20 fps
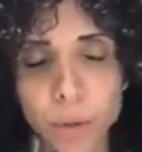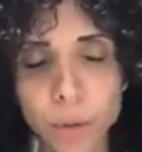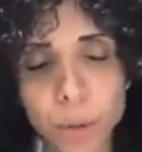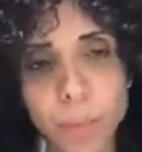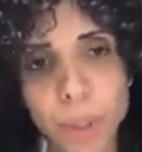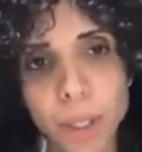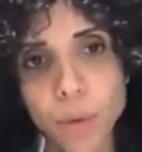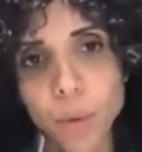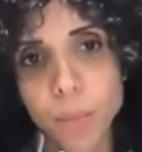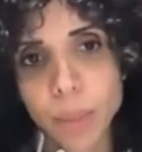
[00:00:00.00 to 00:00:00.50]

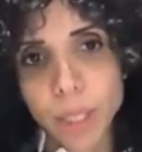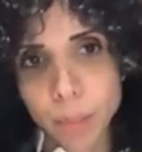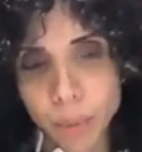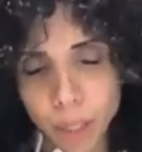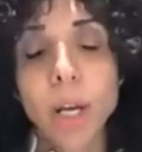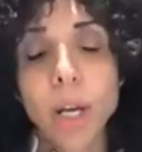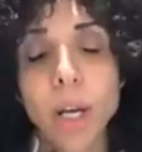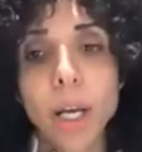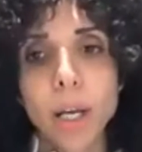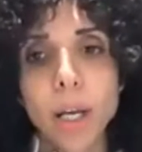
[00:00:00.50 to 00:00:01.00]
European,
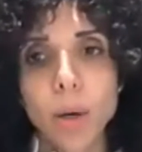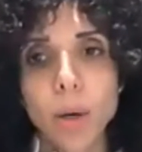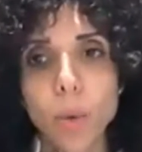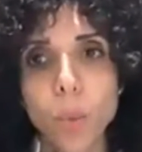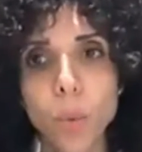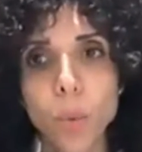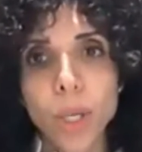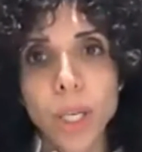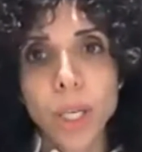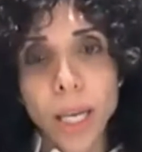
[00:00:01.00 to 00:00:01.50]
you'll be applying
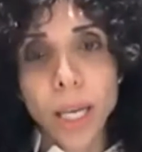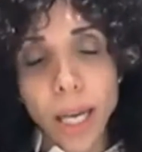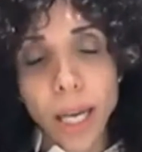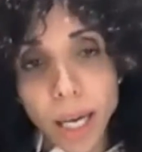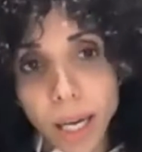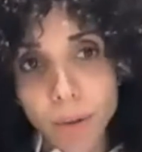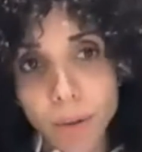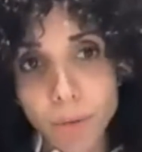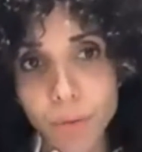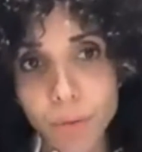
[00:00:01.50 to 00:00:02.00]
the French one.
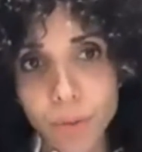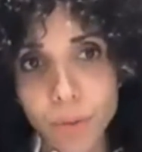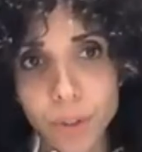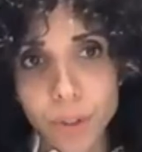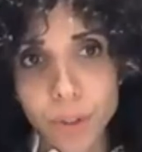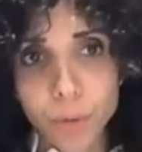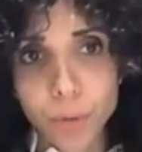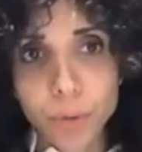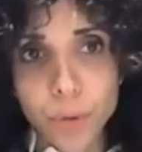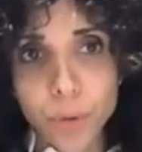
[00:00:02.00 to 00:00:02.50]
We
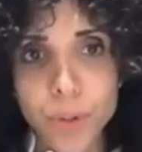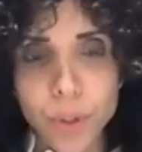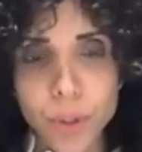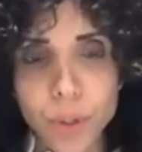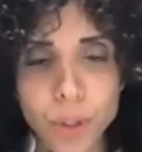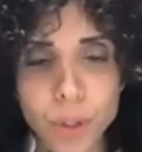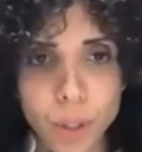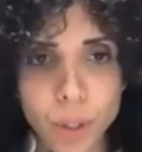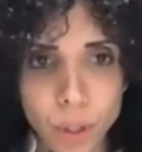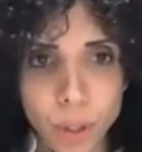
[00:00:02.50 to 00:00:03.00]
have
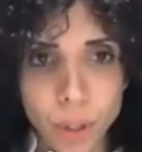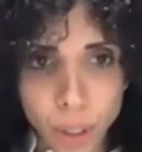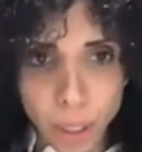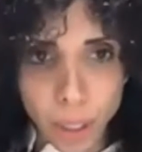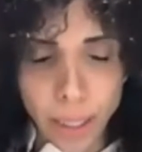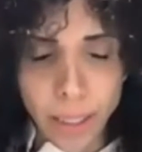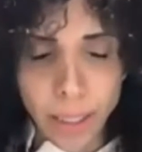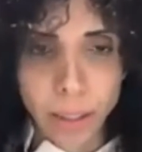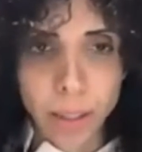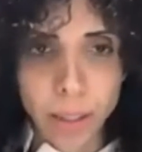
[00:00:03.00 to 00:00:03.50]
differences
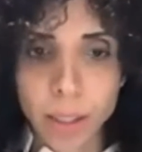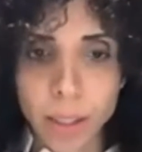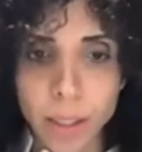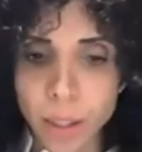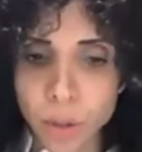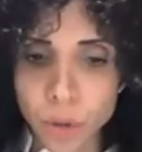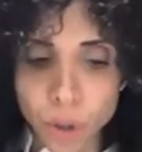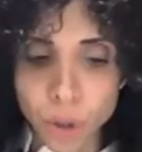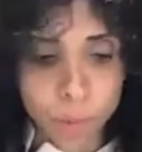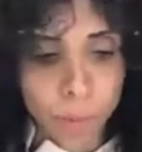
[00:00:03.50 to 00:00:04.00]
in the
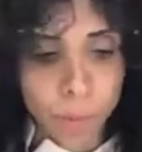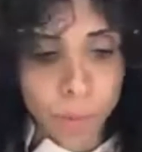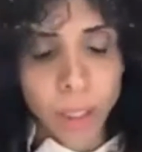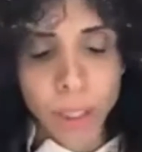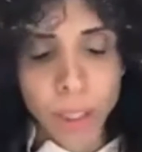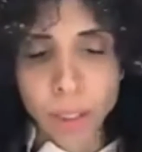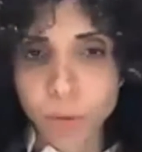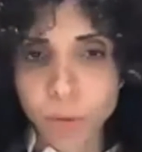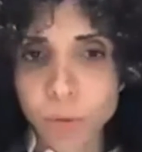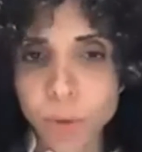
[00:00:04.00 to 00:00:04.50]
guidelines in Germany,
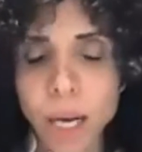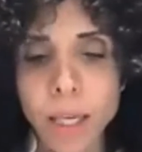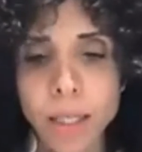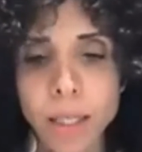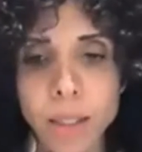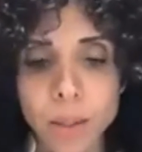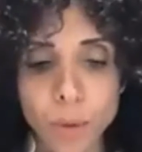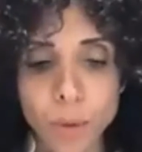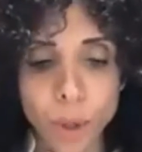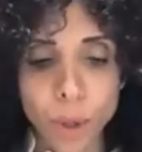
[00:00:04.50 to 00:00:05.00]
in France.
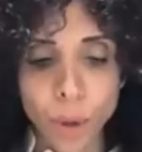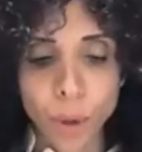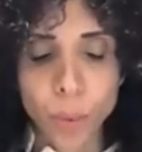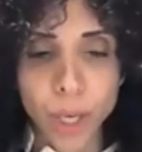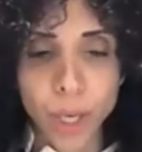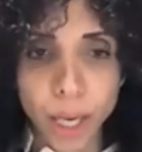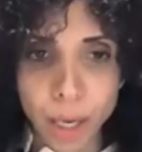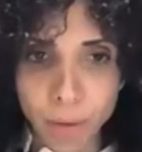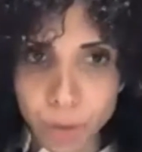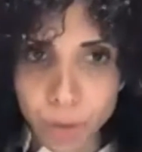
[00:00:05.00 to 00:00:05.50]
We
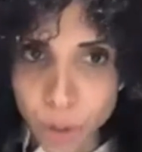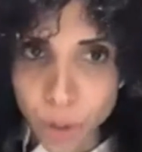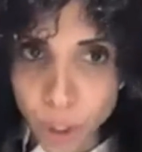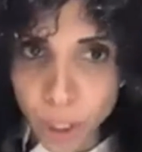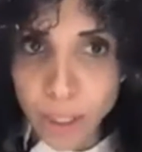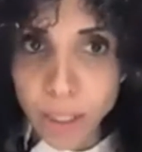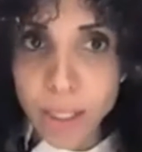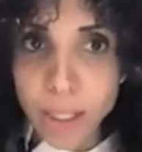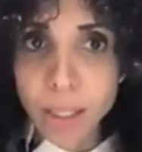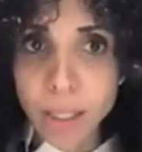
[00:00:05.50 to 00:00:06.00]
have the
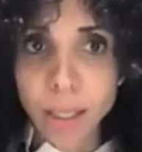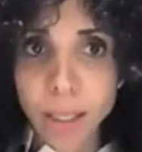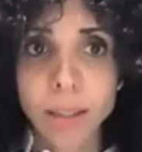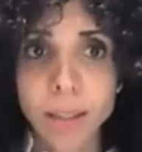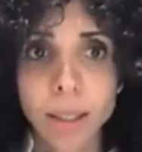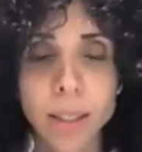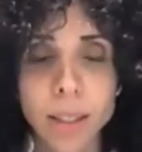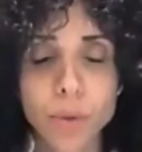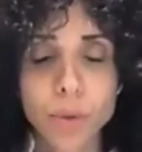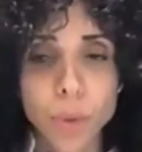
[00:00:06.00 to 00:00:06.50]
Chinese
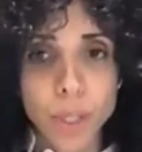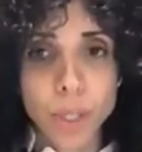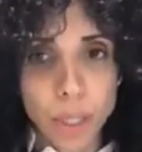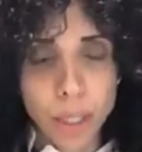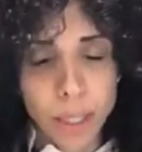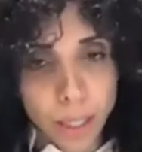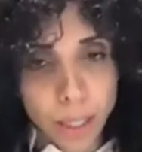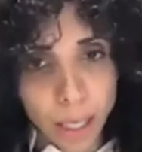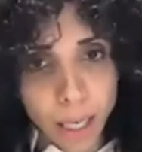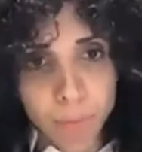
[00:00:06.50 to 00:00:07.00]
guidelines recently
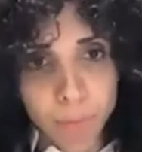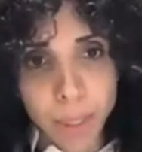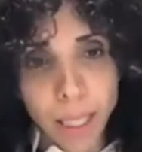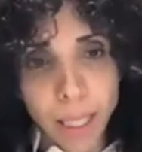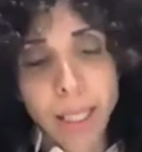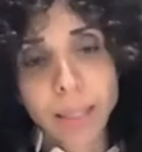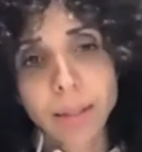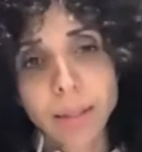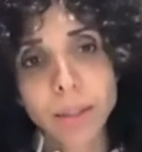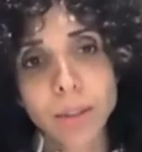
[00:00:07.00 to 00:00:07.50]
that have been
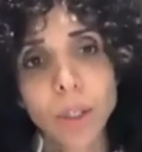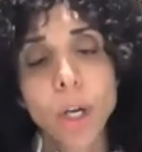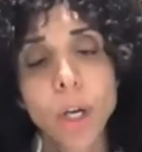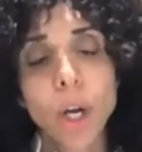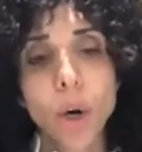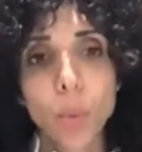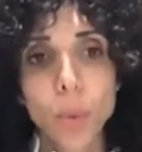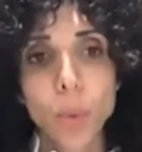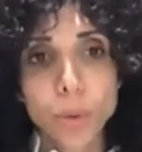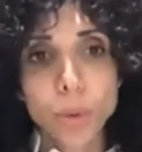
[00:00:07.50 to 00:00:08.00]
added.
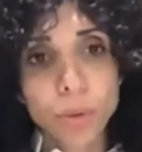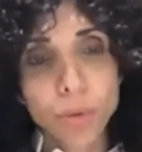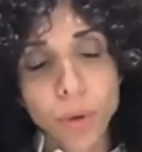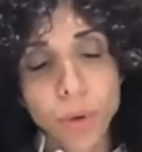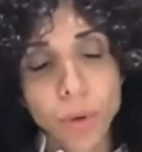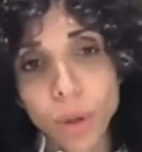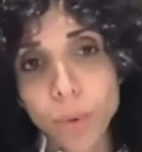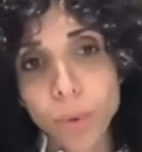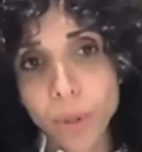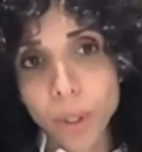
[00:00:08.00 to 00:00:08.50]
We do
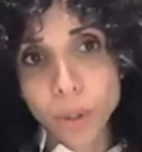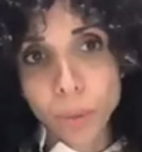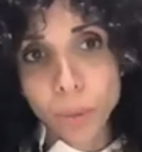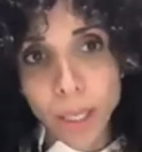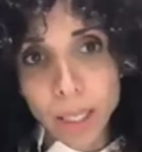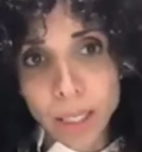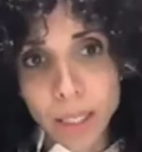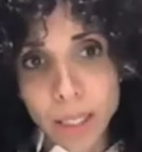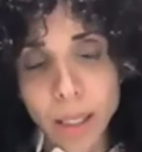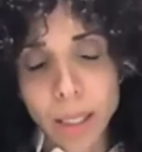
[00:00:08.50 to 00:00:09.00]
follow the
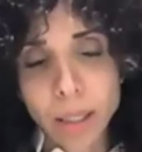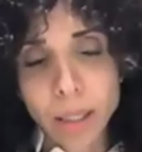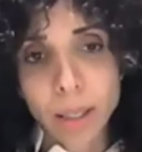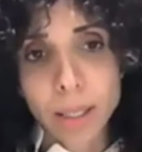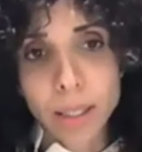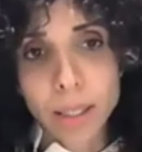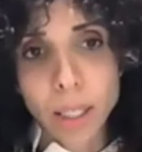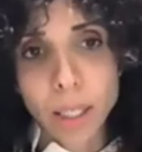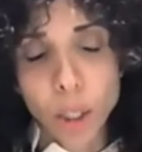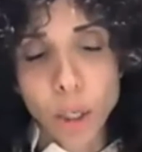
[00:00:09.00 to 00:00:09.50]
US
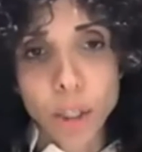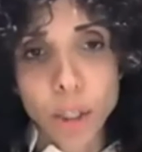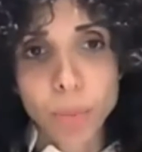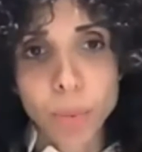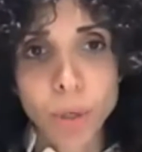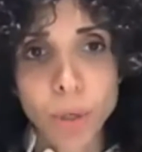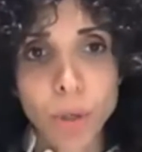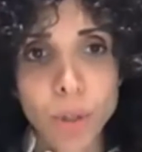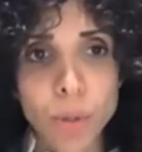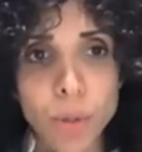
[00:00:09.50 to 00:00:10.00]
guidelines a lot
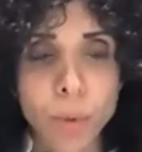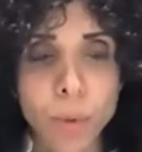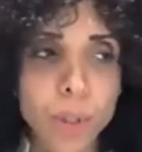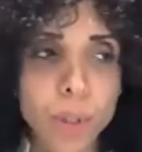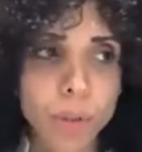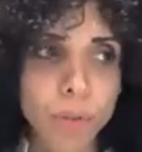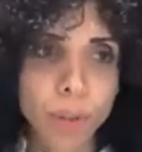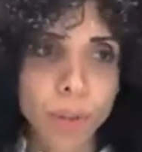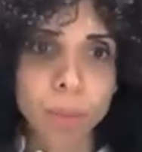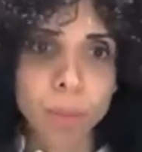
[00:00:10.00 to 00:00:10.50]
because most
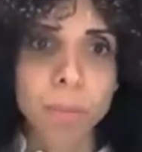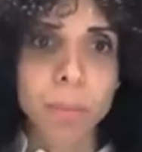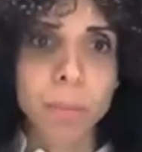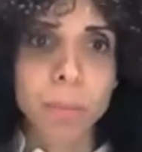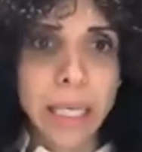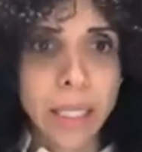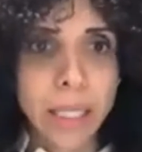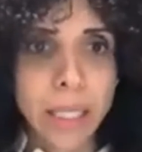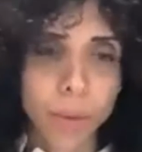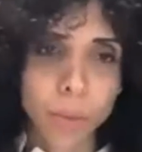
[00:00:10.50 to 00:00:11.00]
of the
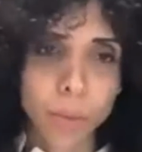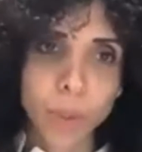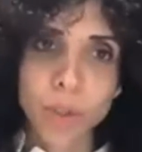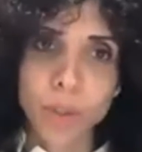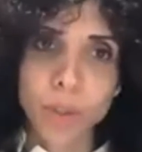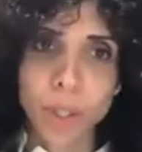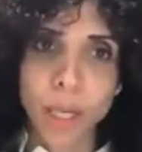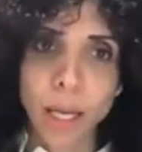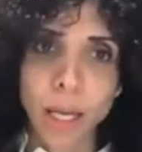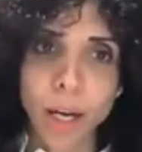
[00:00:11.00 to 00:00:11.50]
MENA
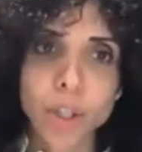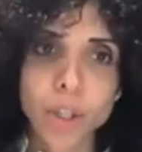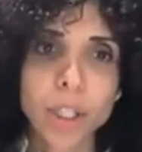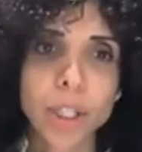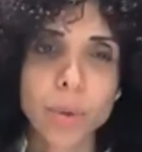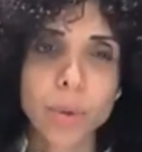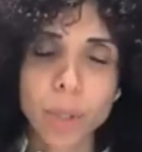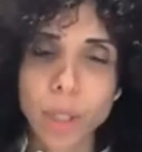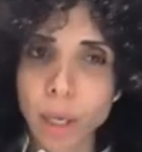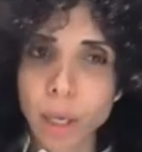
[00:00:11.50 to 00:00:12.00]
region
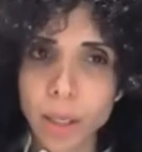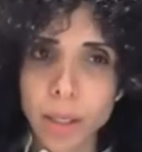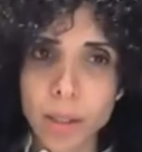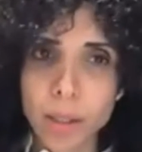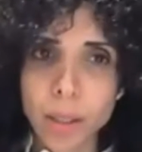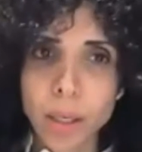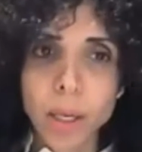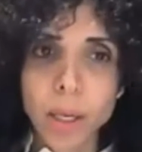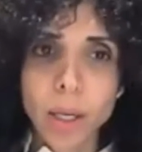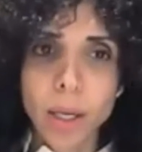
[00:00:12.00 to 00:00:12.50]
actually
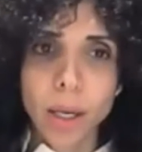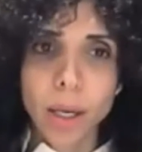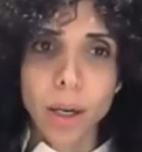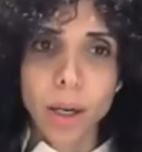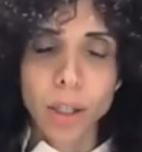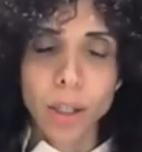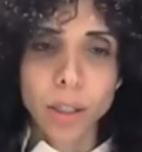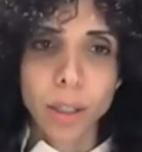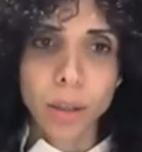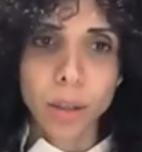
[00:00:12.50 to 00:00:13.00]
relies
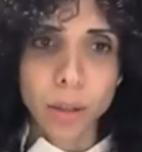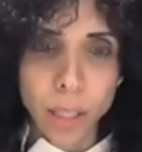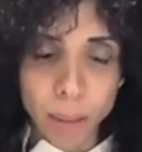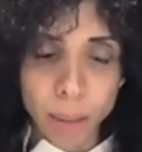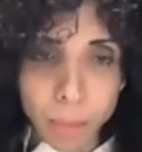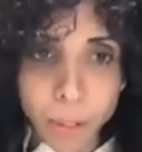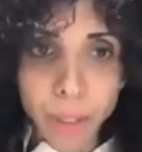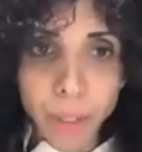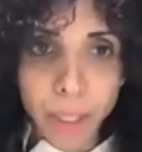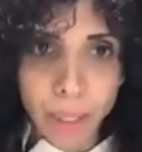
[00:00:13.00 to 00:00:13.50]
on the
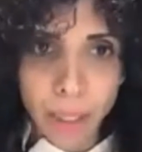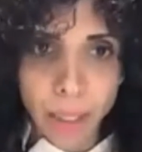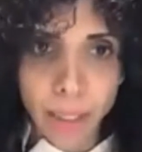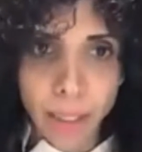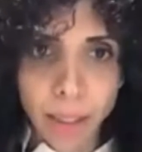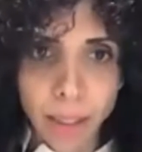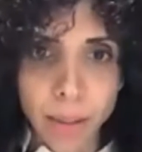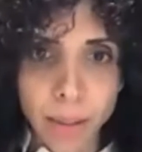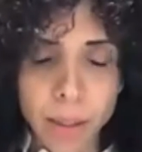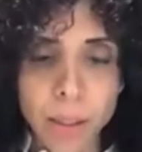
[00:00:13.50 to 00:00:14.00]
American
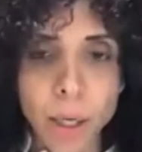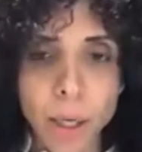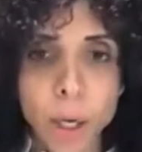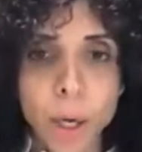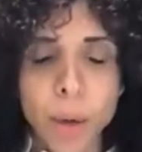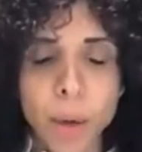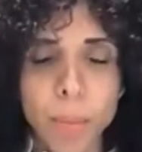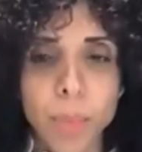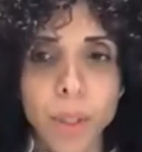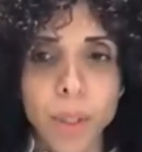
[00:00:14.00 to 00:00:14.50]
guidelines.
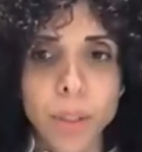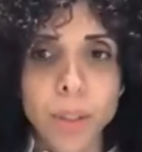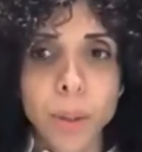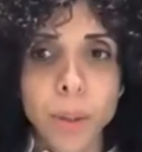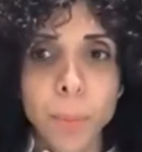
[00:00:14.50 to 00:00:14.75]
But